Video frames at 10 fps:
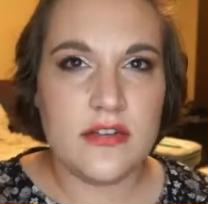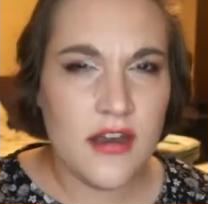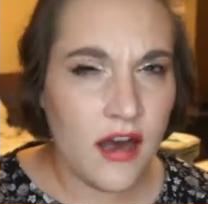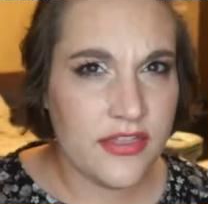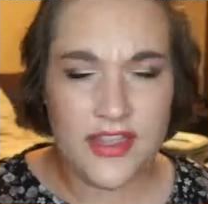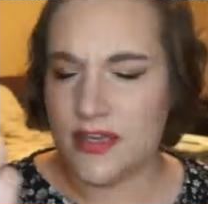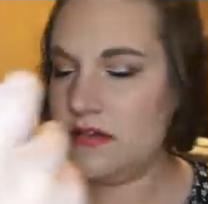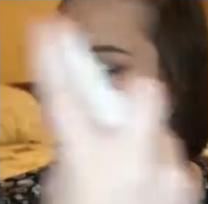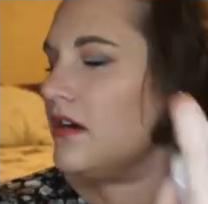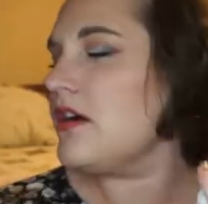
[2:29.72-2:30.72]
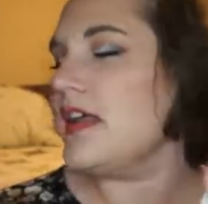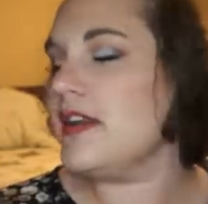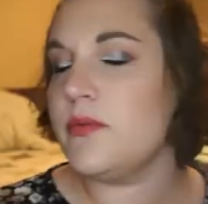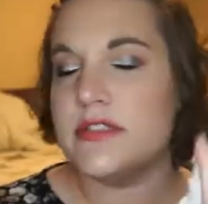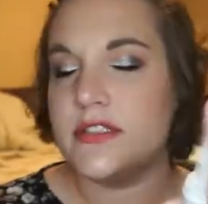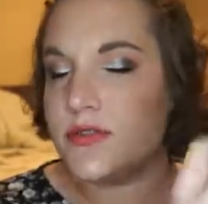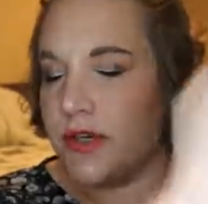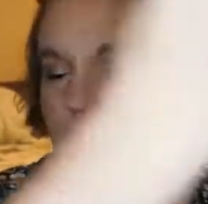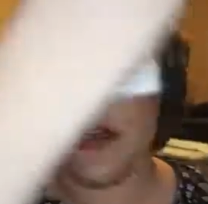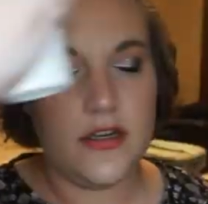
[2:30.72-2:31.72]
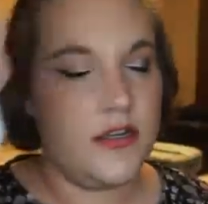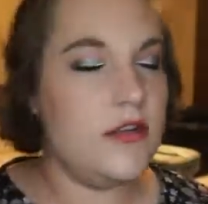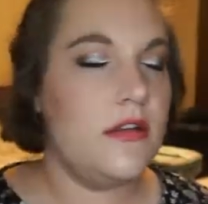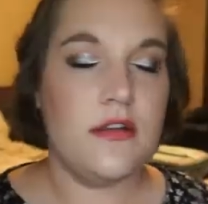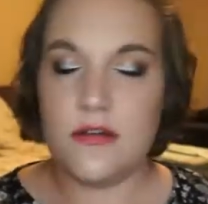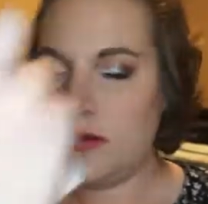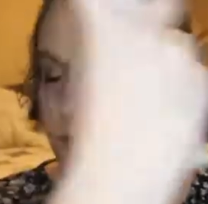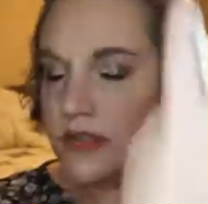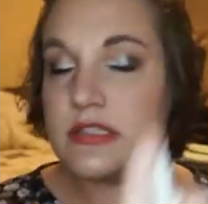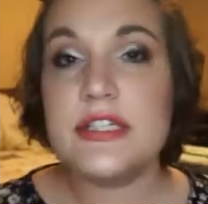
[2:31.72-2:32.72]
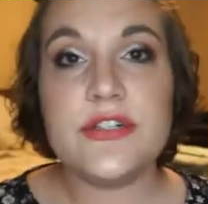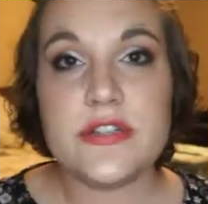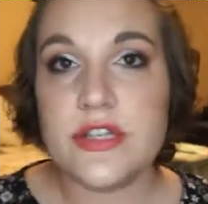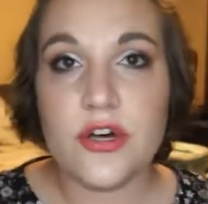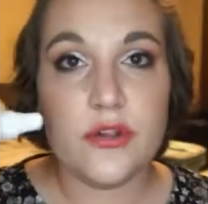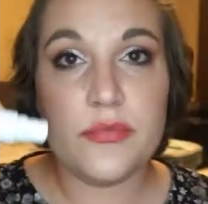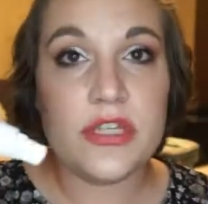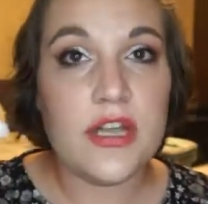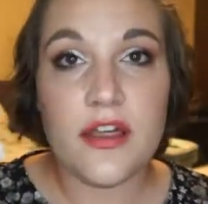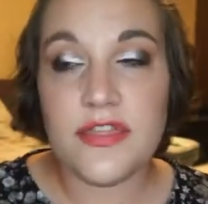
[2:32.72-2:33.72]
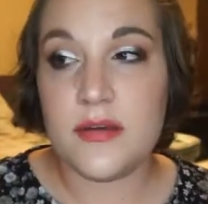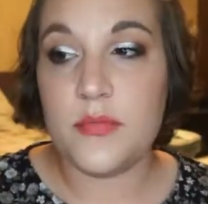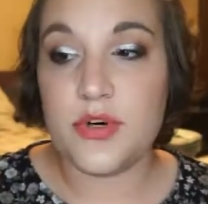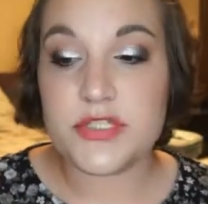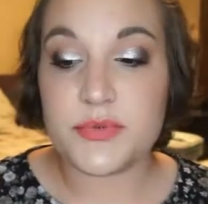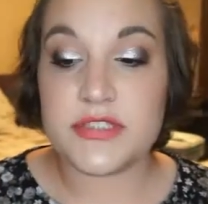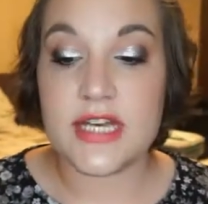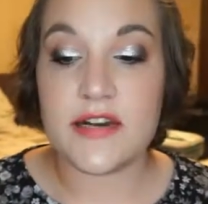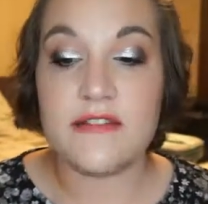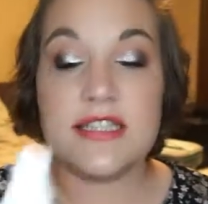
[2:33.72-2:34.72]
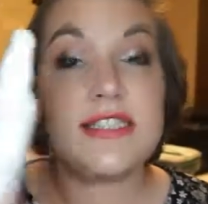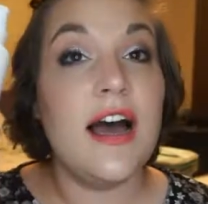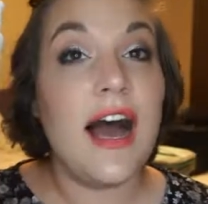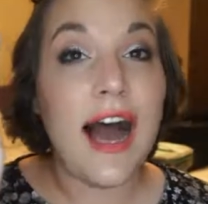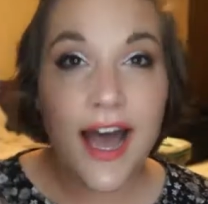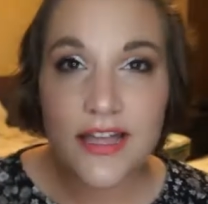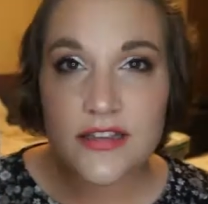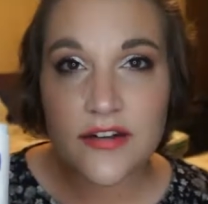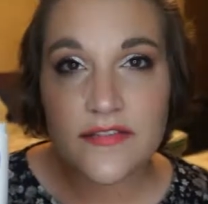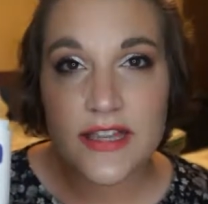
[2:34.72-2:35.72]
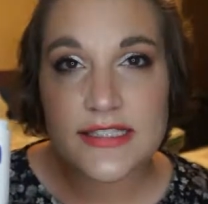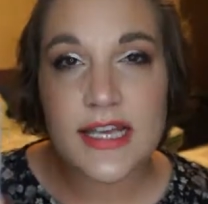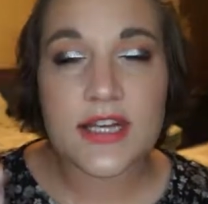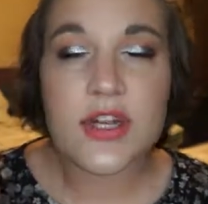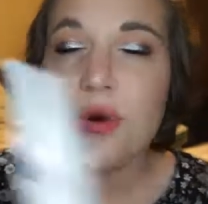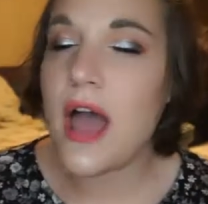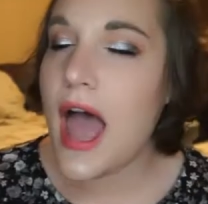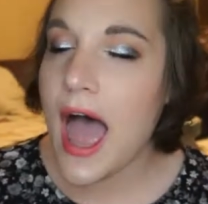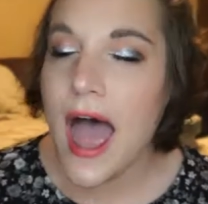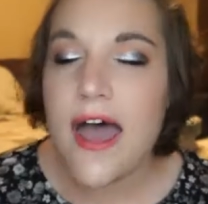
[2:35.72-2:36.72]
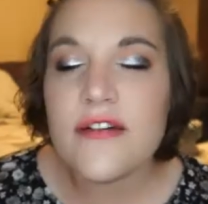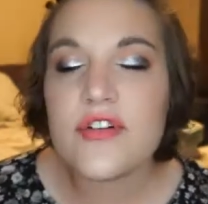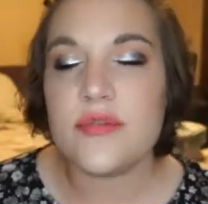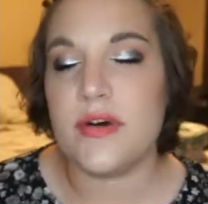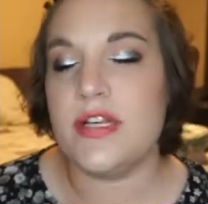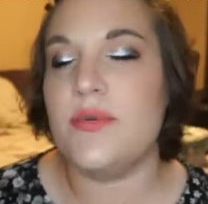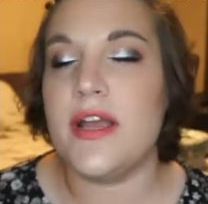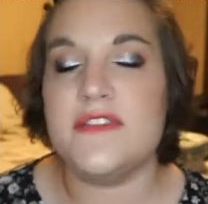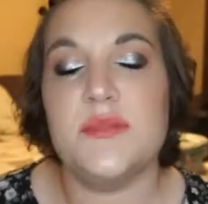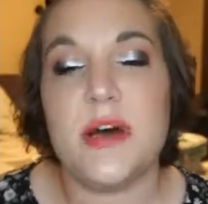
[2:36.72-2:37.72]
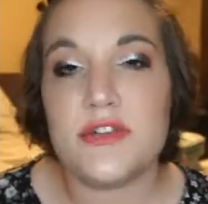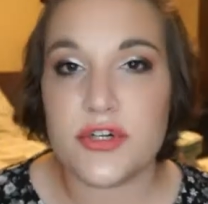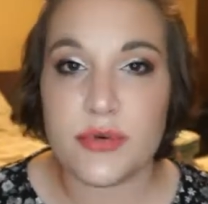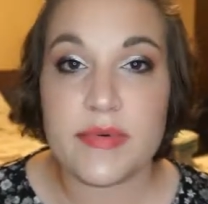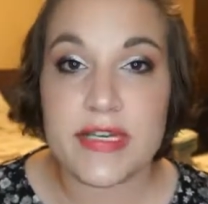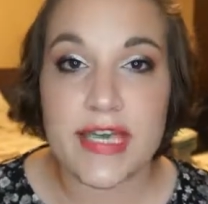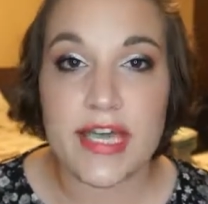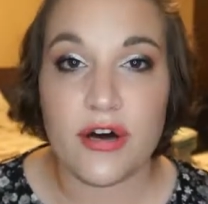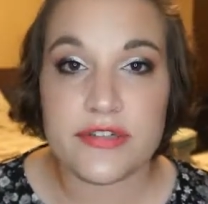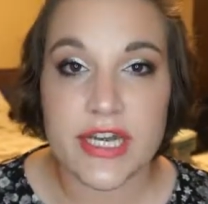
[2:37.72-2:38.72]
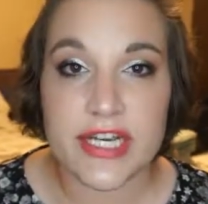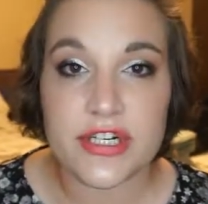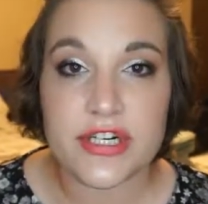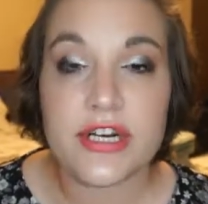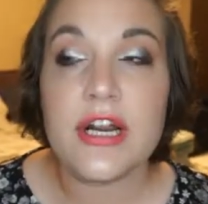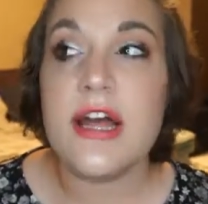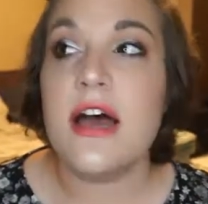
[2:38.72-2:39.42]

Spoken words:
Okay, there was a squirt. Literally though, nothing more squirts out of this. I love this. I know everybody raves about the Urban Decay All Nighter.